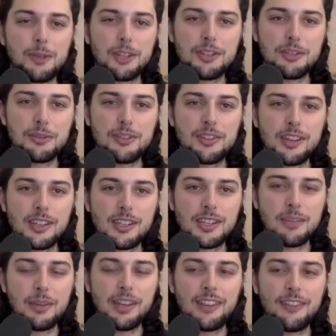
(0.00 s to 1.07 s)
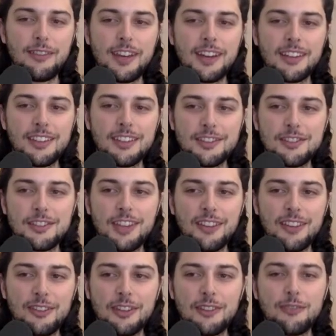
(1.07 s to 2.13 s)
Were you daunted by the fact that you'd
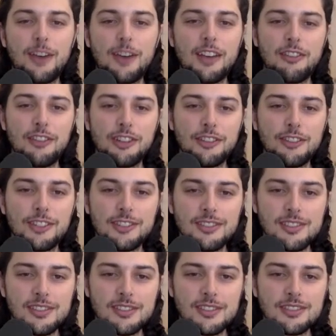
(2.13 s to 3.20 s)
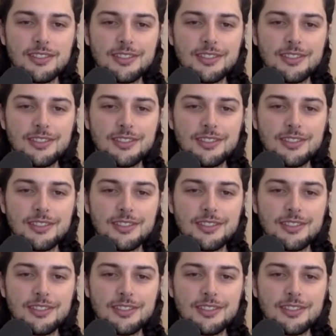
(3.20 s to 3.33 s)
have like 5 interviews?